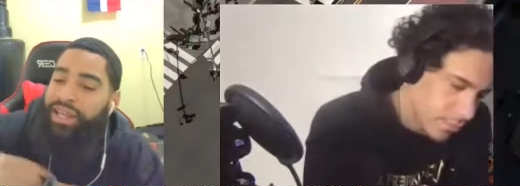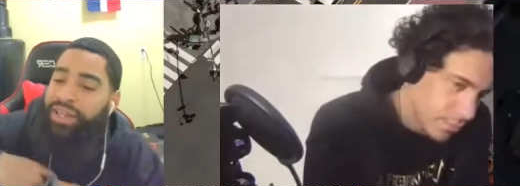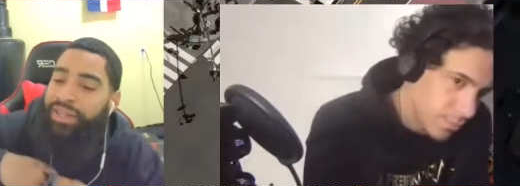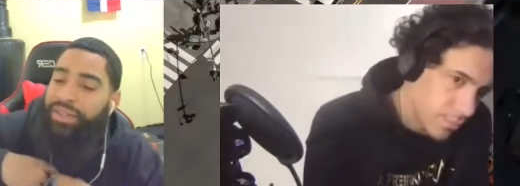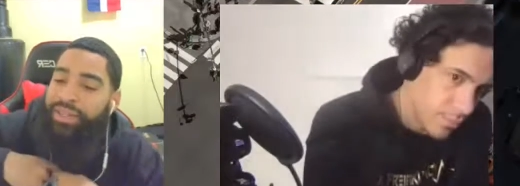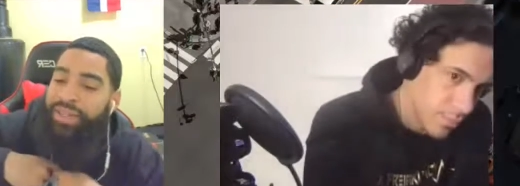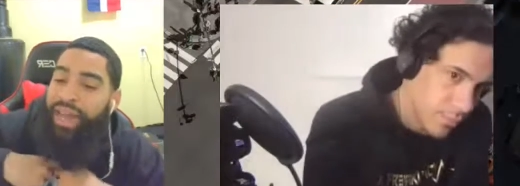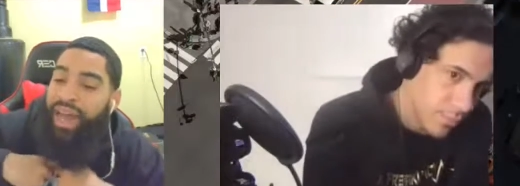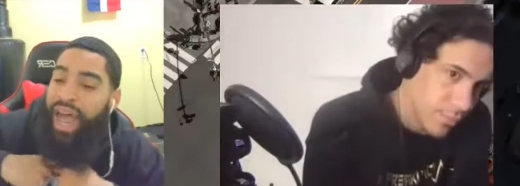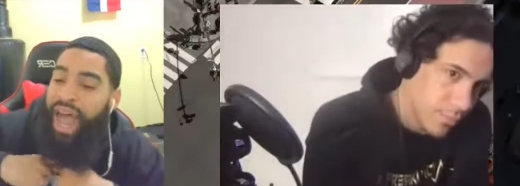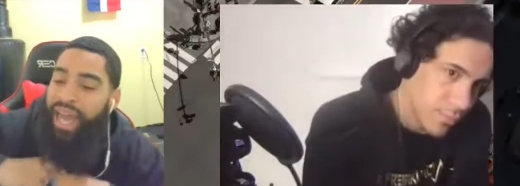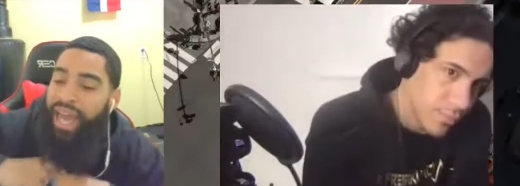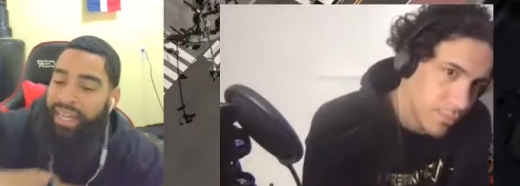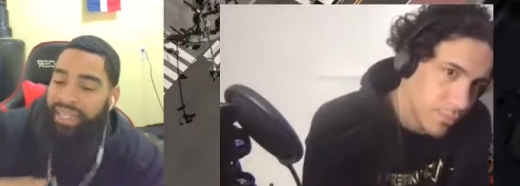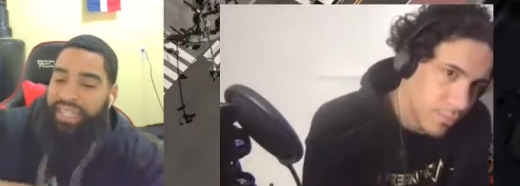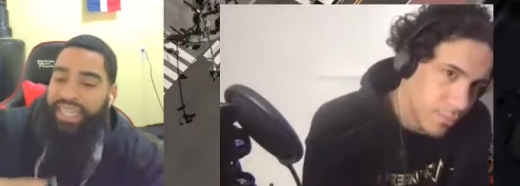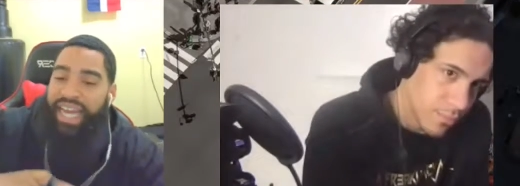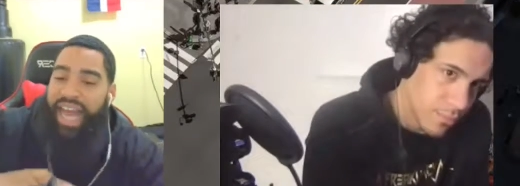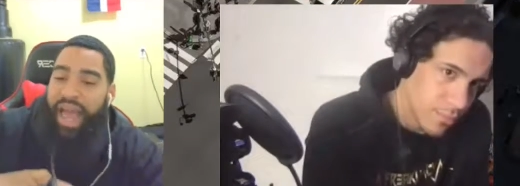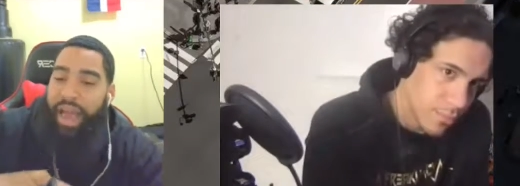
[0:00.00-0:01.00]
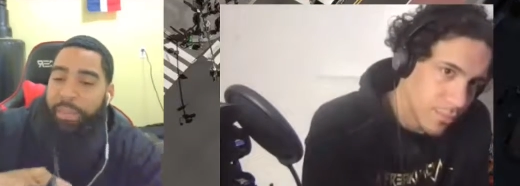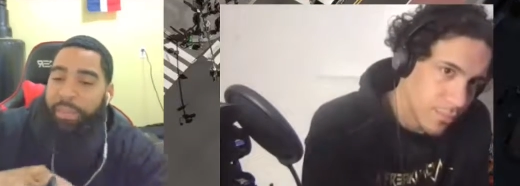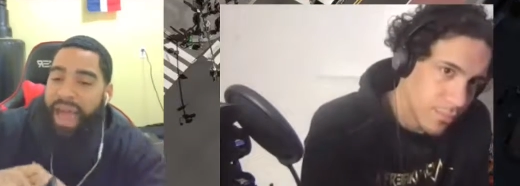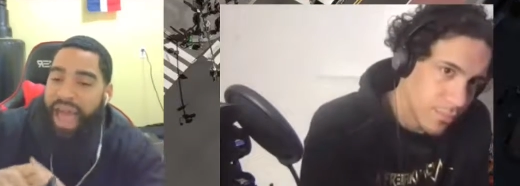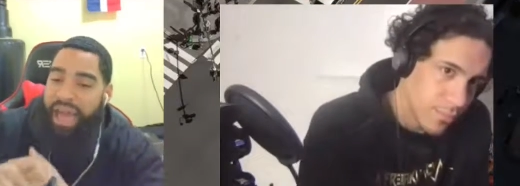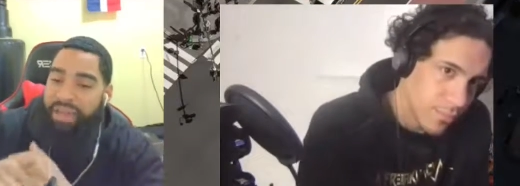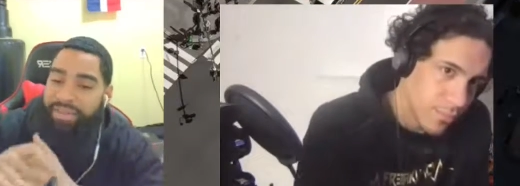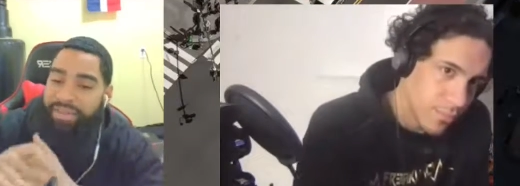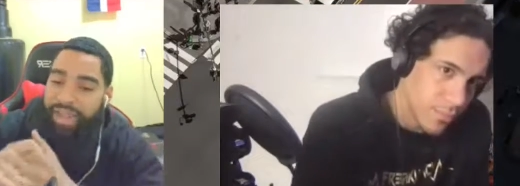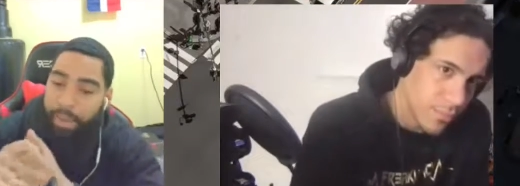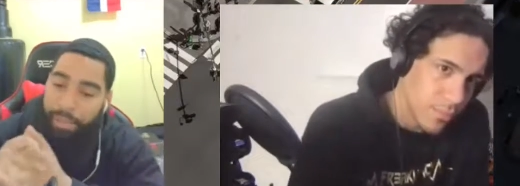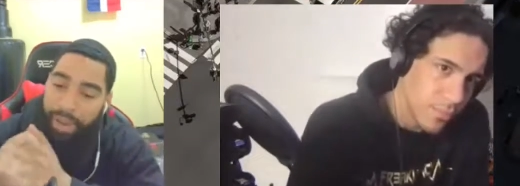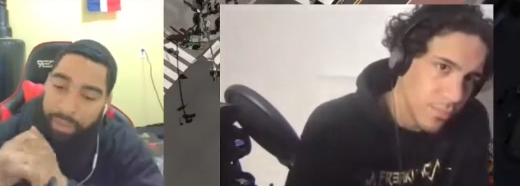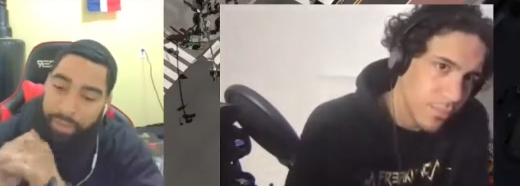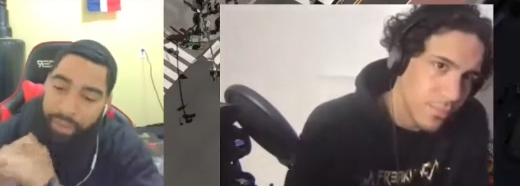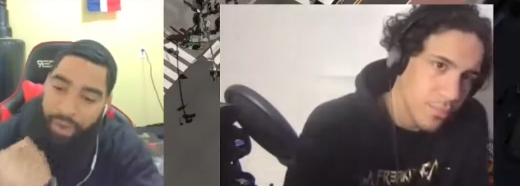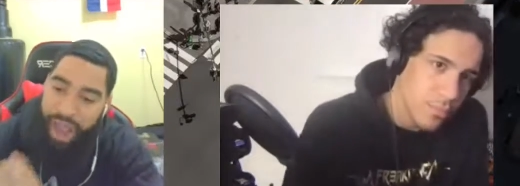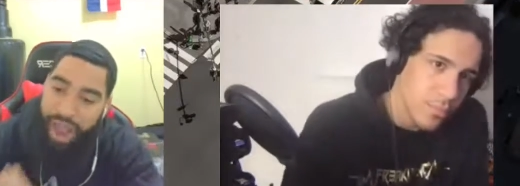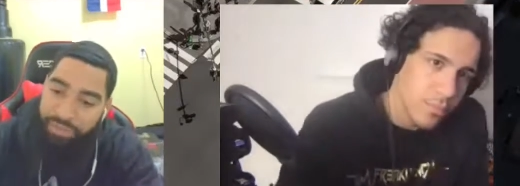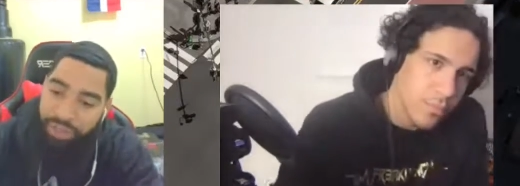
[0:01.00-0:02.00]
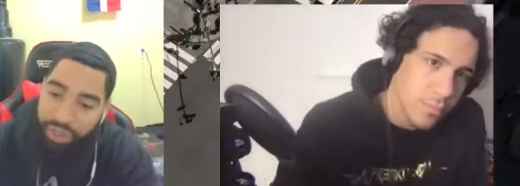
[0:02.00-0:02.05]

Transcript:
Speaker 1: the energy that Math that people have